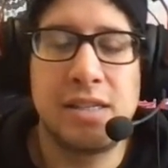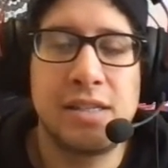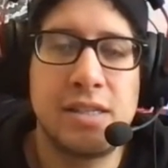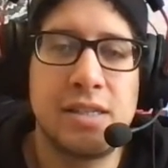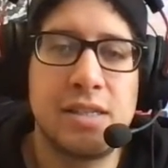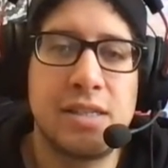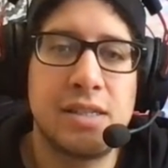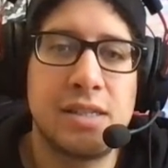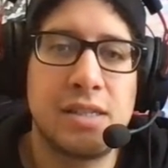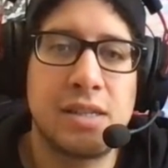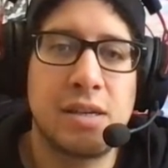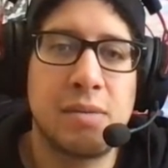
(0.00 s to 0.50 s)

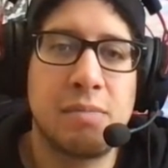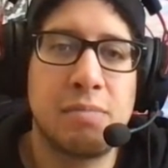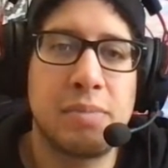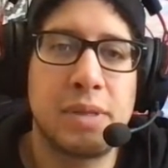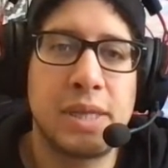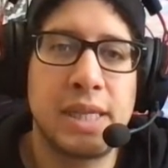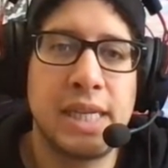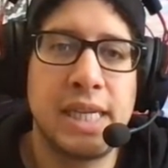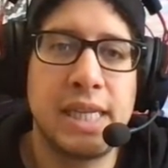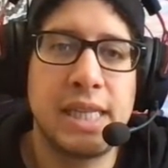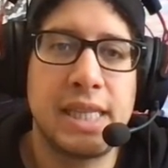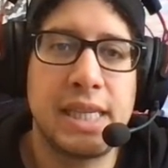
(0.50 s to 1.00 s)
isn't
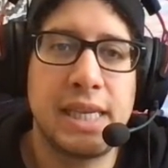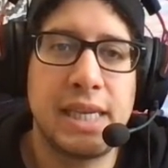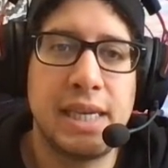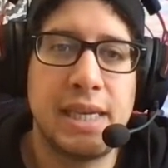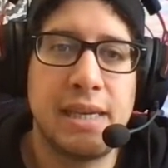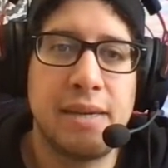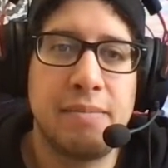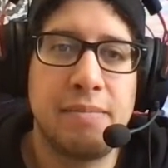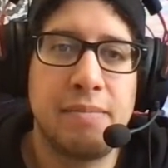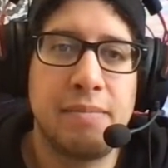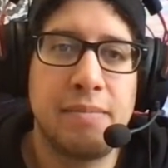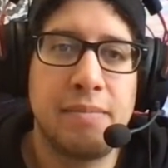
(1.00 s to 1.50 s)

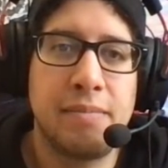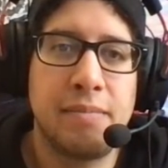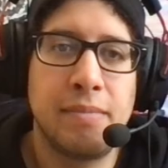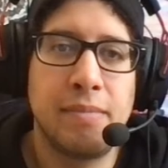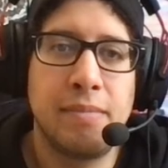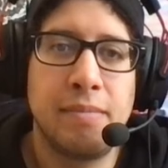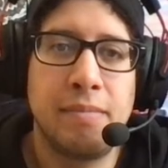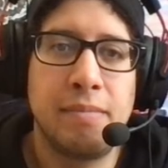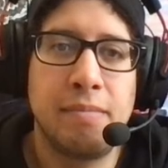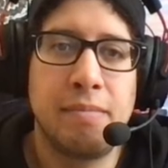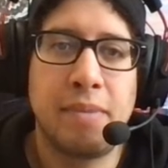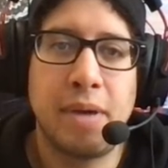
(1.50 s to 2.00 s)
completely
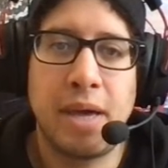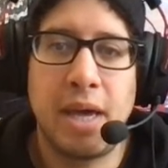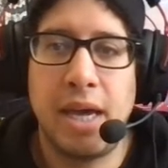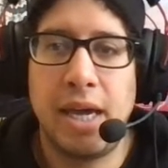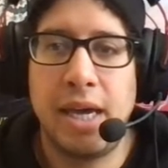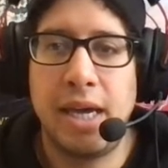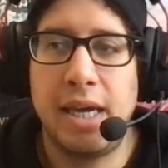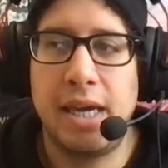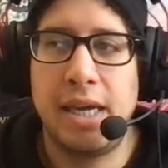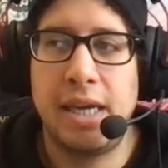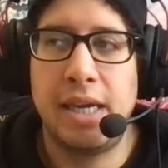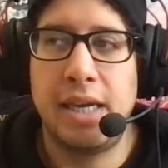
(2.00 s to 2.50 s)

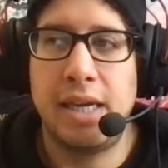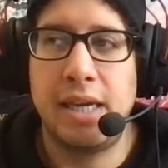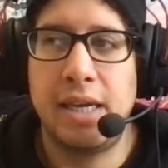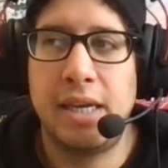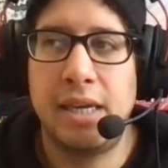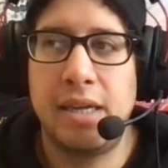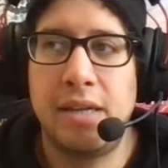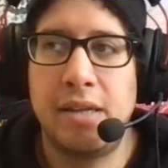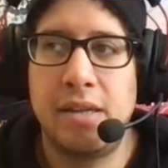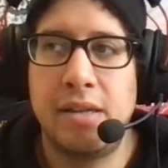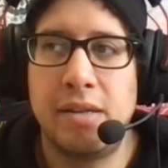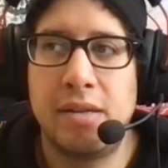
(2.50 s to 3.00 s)

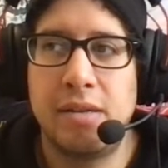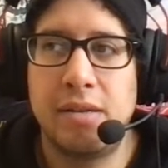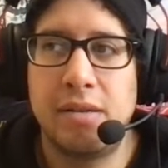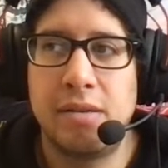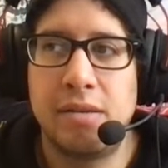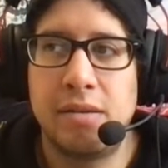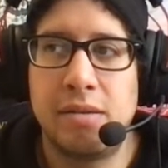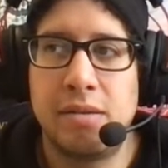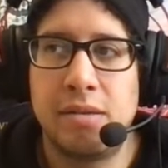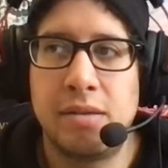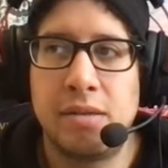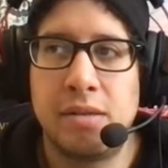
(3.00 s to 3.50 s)
pay
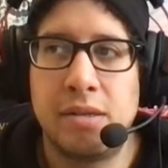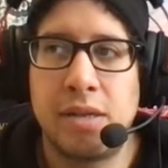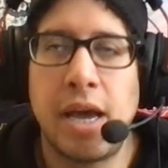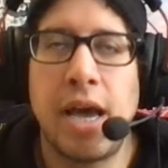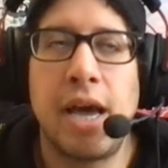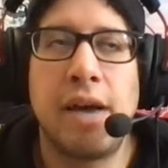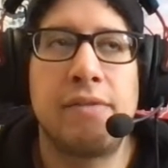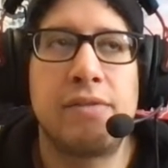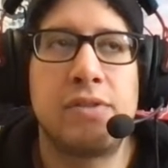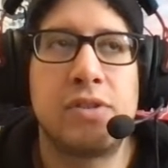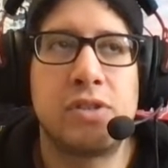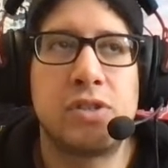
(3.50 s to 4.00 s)
to
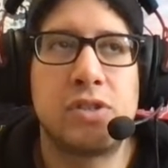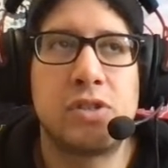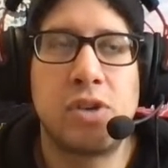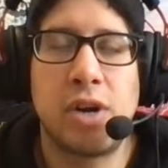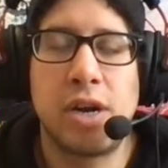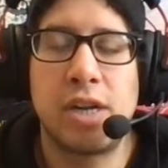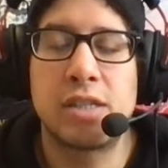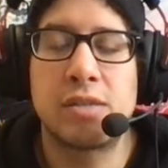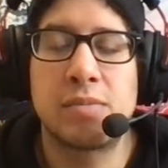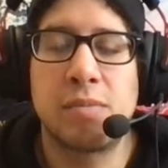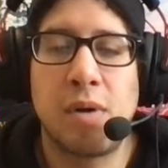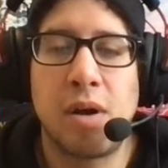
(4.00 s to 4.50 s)
have
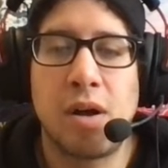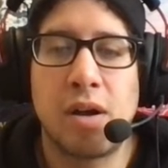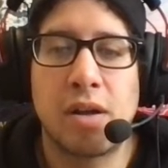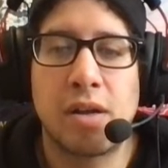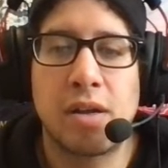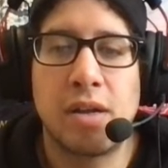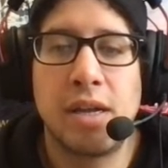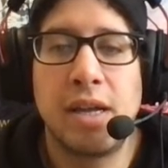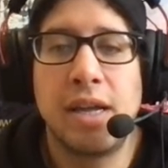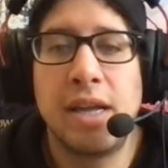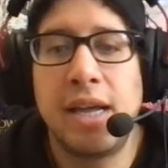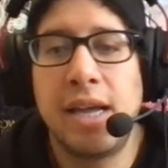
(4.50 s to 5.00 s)
transmog.
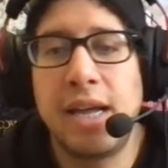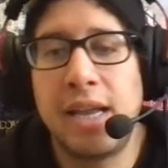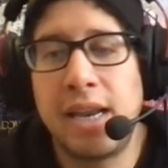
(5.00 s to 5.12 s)
And